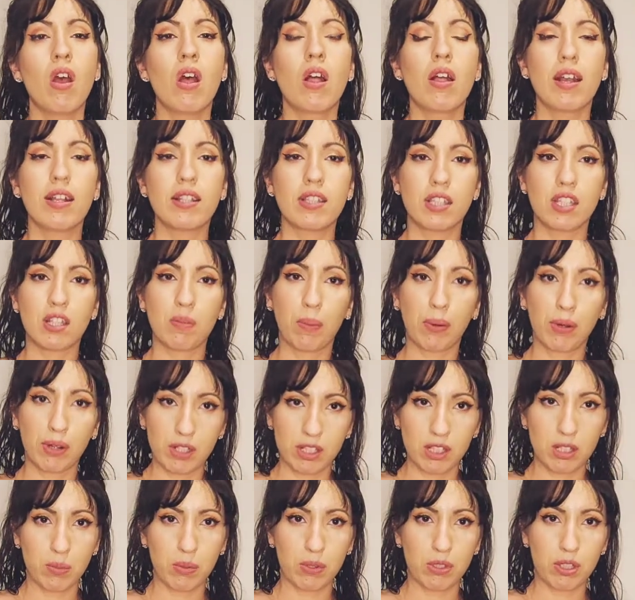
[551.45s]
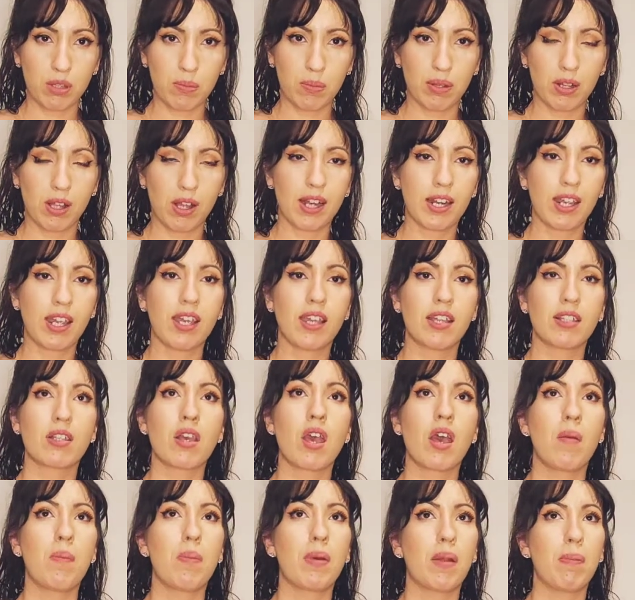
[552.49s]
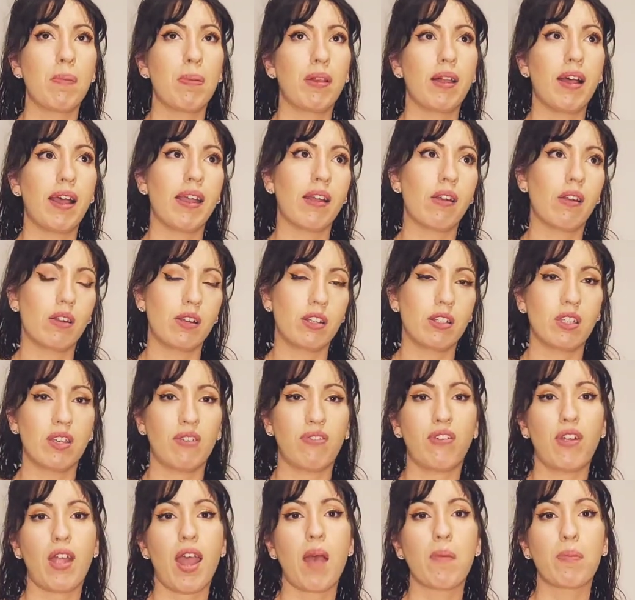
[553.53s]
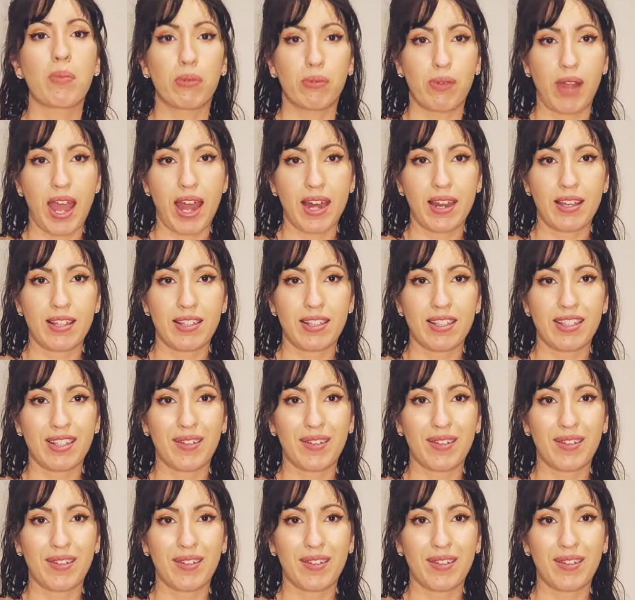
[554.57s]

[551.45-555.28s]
It's the principles of Pilates, but applied on a different apparatus.